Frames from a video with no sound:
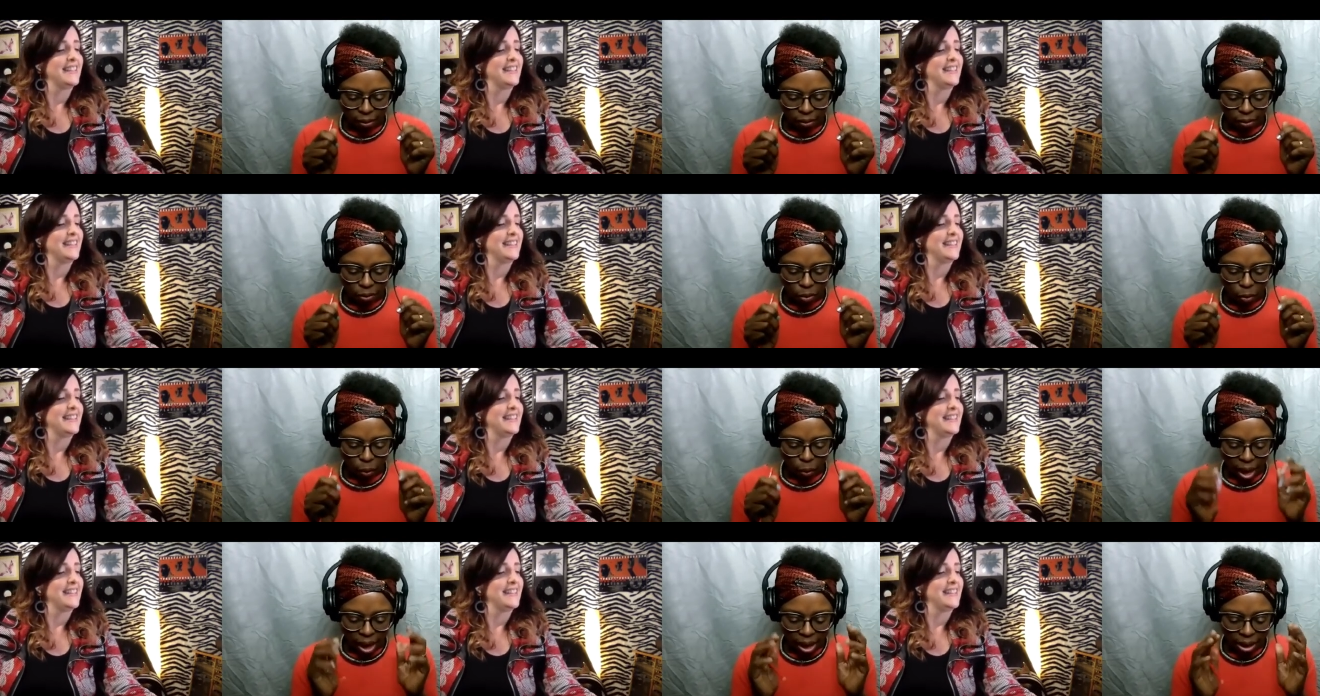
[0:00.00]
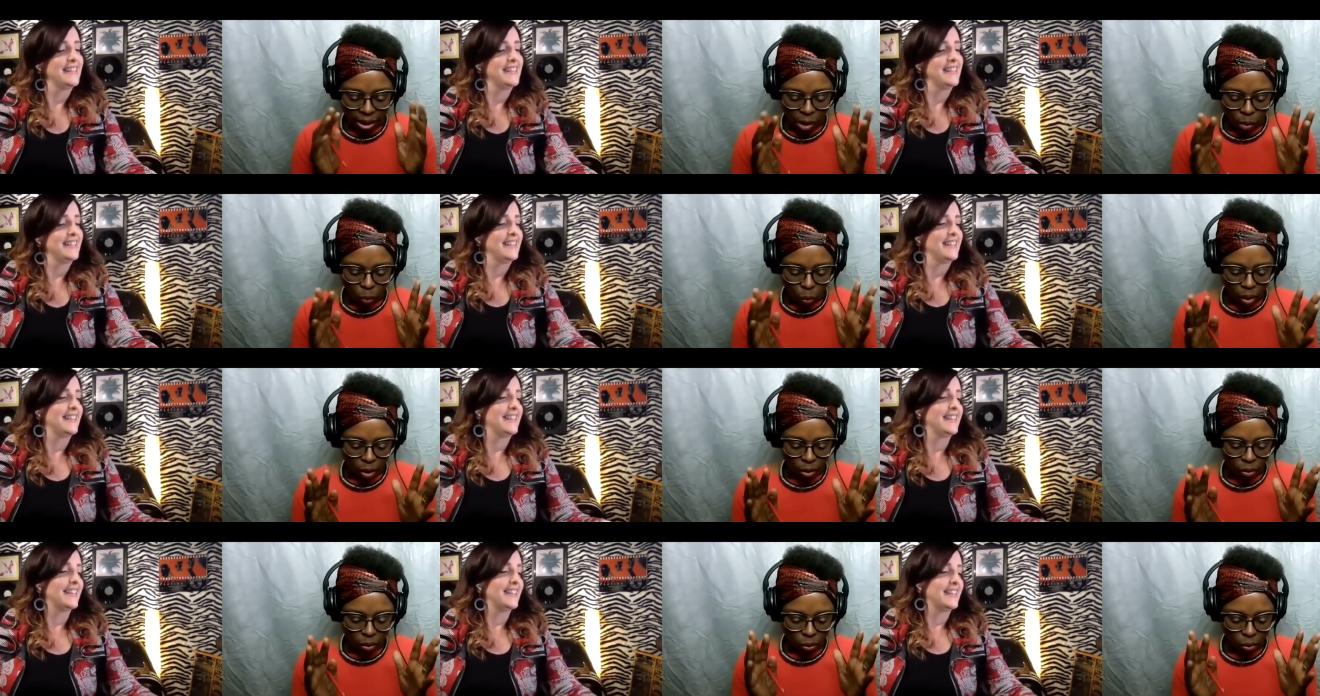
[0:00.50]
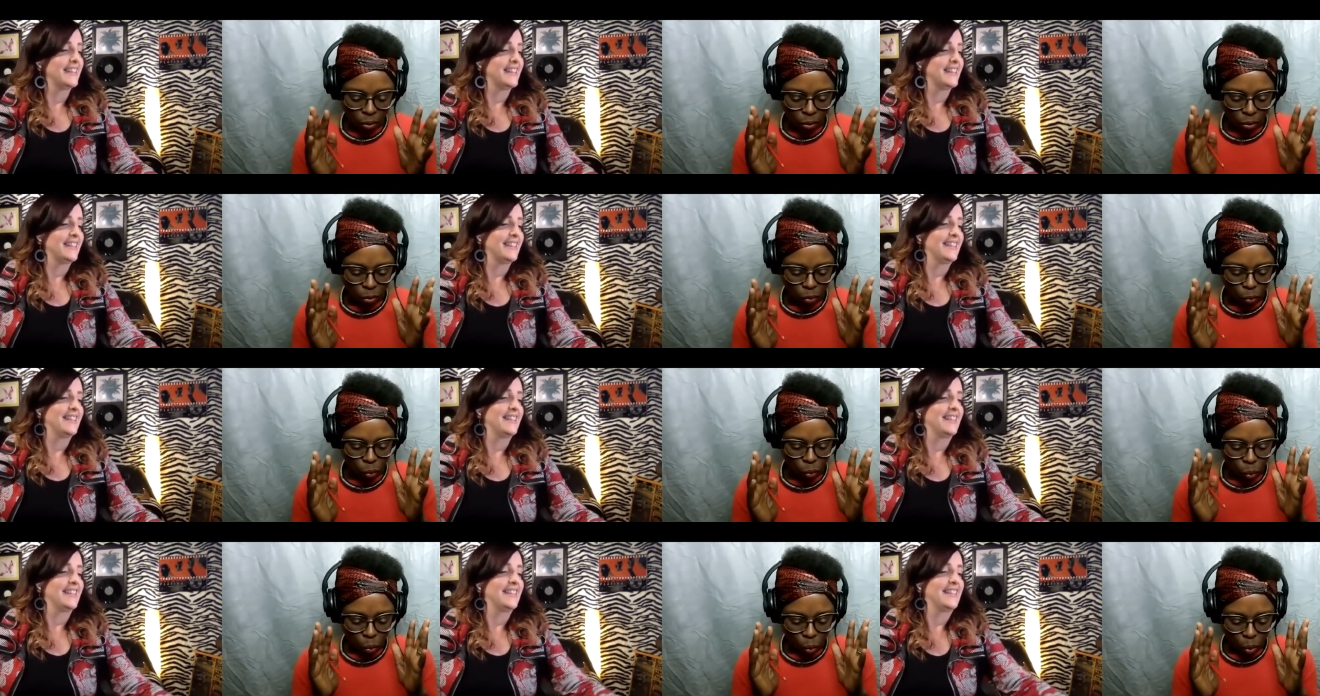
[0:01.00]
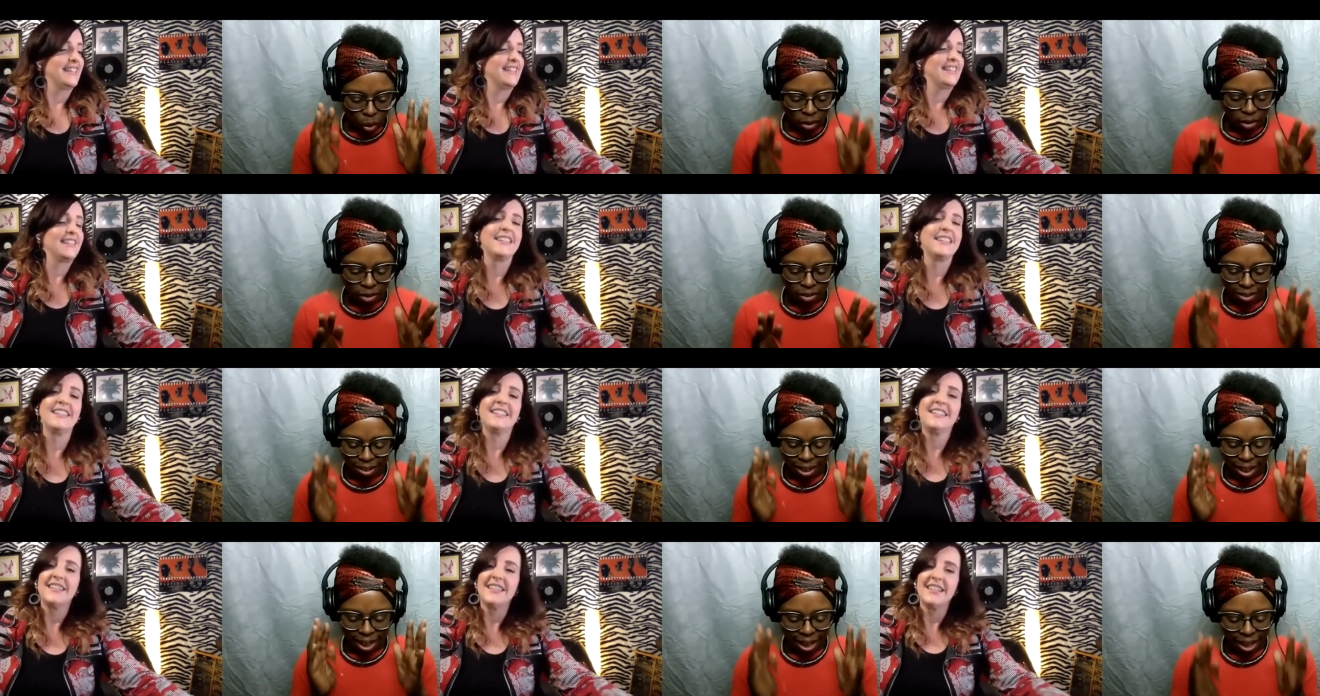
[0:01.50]
Speaker 1: to get to anyone who
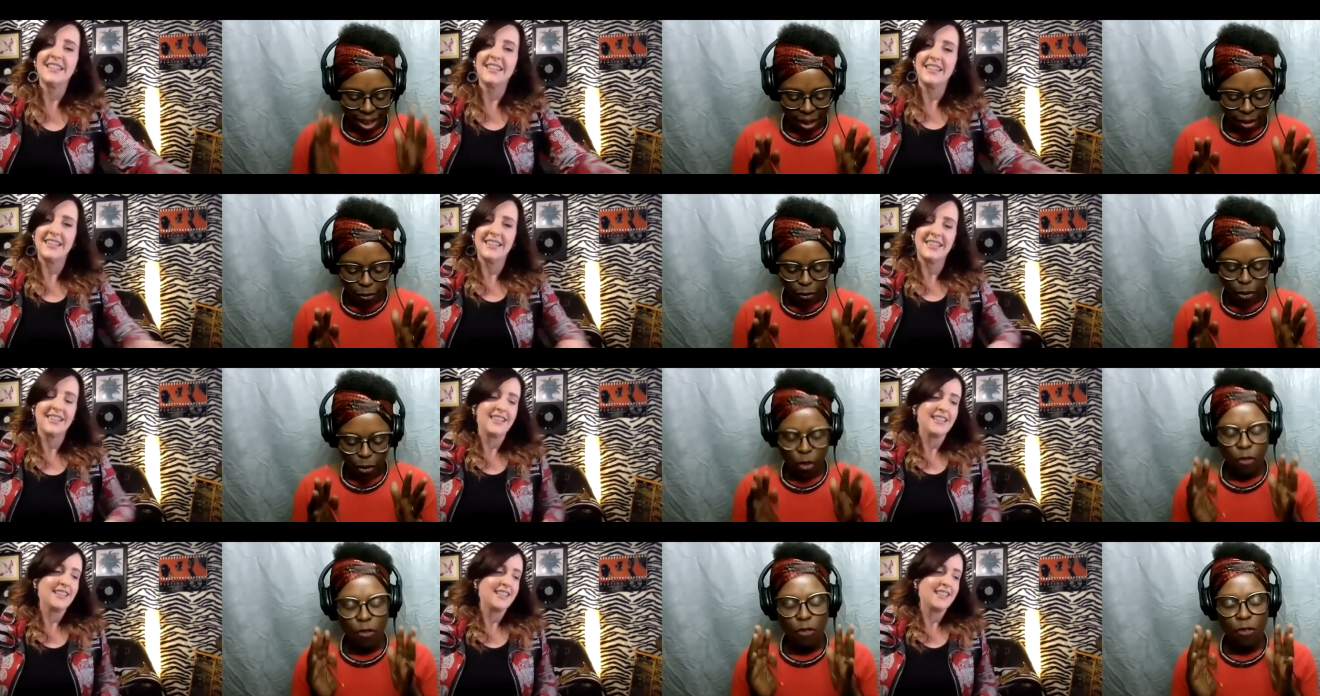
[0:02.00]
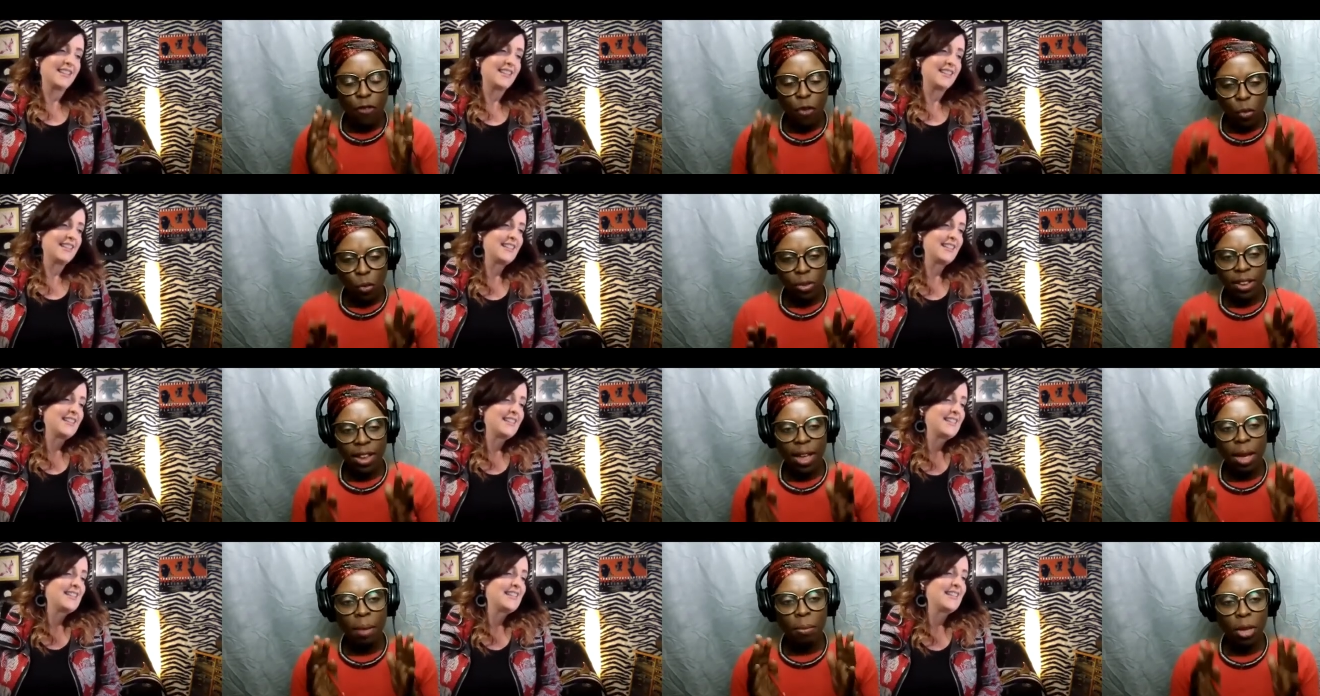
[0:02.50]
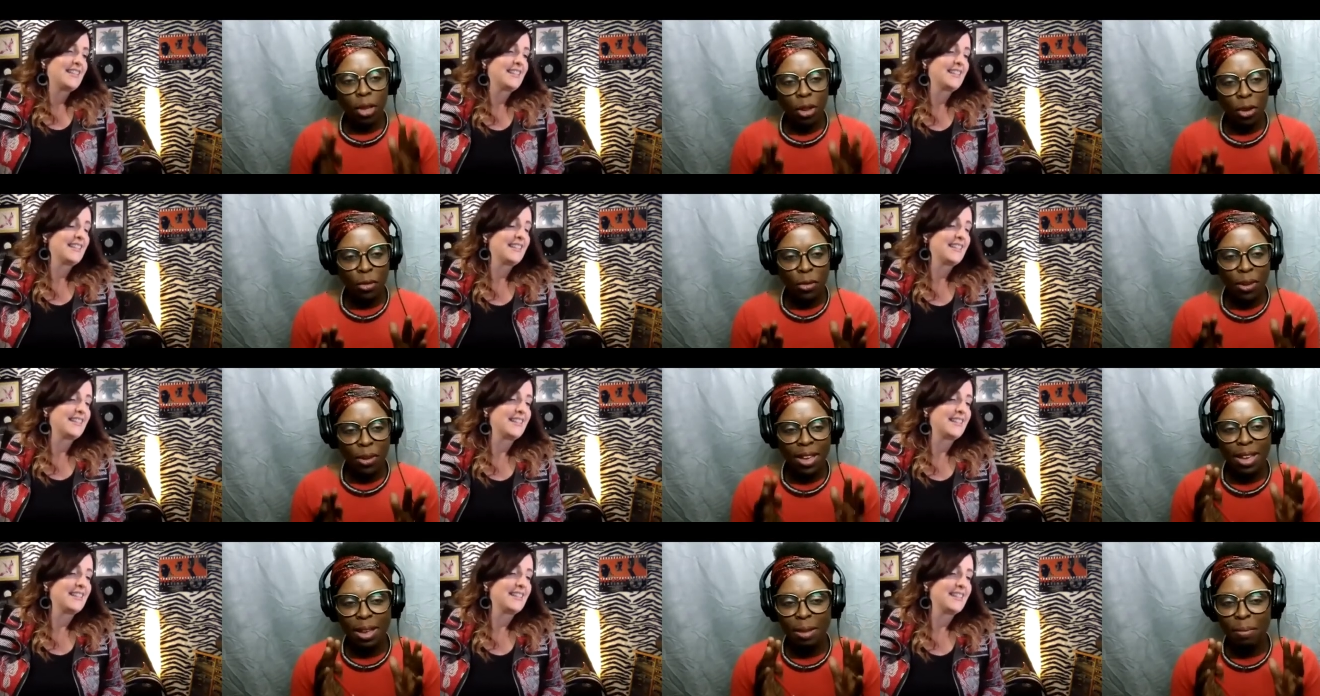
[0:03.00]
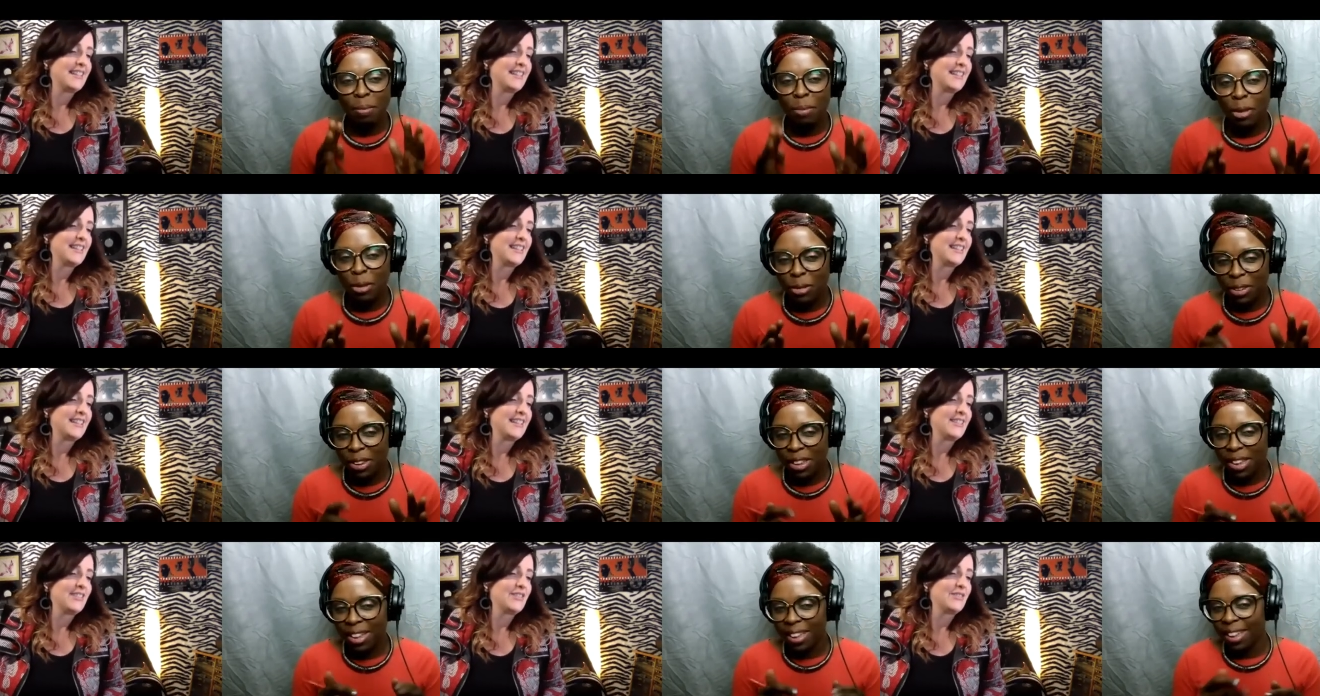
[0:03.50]
wants to have a full time career
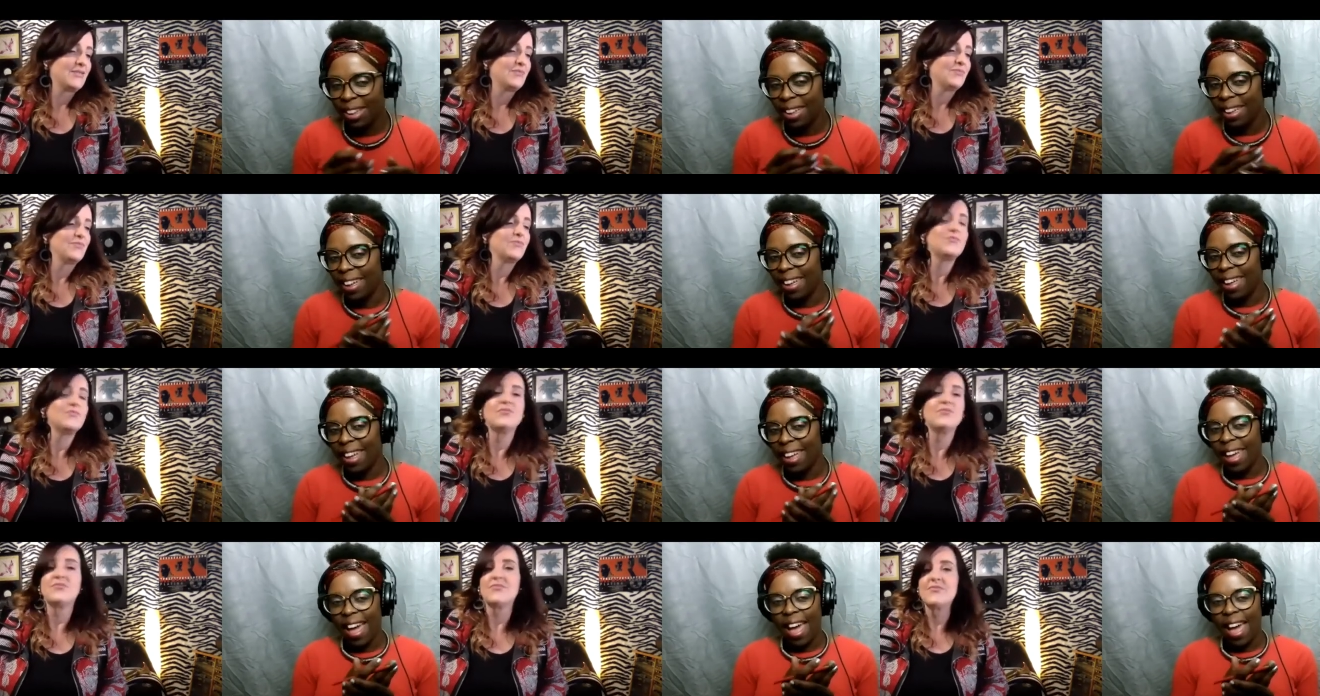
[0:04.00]
in music?